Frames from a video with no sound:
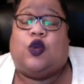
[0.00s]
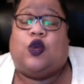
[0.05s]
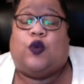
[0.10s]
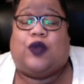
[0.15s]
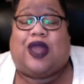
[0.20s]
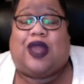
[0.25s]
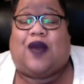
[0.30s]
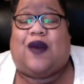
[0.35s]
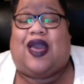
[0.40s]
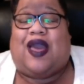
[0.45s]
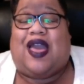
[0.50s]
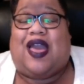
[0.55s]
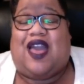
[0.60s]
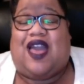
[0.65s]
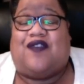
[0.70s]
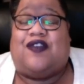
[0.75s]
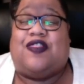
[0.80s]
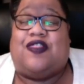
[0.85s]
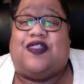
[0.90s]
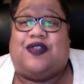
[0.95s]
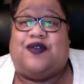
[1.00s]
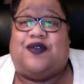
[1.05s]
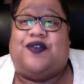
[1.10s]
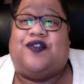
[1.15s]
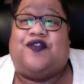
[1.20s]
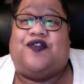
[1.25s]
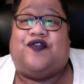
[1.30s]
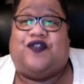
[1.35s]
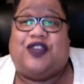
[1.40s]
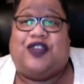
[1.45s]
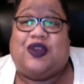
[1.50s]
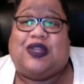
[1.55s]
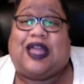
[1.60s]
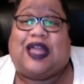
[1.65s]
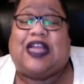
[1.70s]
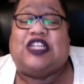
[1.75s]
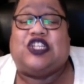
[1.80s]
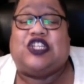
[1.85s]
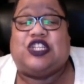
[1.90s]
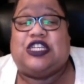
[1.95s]
without having them feel
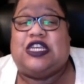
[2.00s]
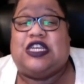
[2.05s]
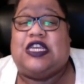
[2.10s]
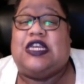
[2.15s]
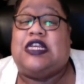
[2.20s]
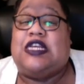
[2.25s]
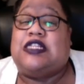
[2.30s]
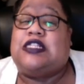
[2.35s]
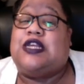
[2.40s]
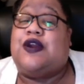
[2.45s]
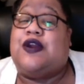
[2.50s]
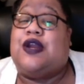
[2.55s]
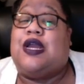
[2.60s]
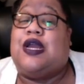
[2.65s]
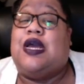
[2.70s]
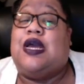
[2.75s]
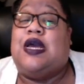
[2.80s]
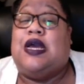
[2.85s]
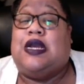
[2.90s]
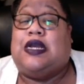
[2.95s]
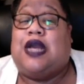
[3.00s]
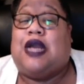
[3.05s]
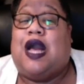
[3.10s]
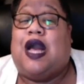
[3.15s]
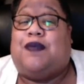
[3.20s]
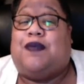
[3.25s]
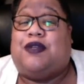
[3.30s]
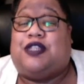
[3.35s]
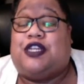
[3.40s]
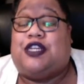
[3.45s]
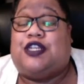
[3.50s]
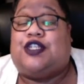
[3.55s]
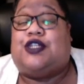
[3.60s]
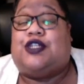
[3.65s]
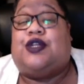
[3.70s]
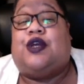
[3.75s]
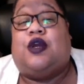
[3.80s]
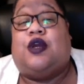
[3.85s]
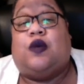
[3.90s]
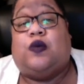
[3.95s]
like she is their
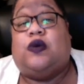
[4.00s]
competition.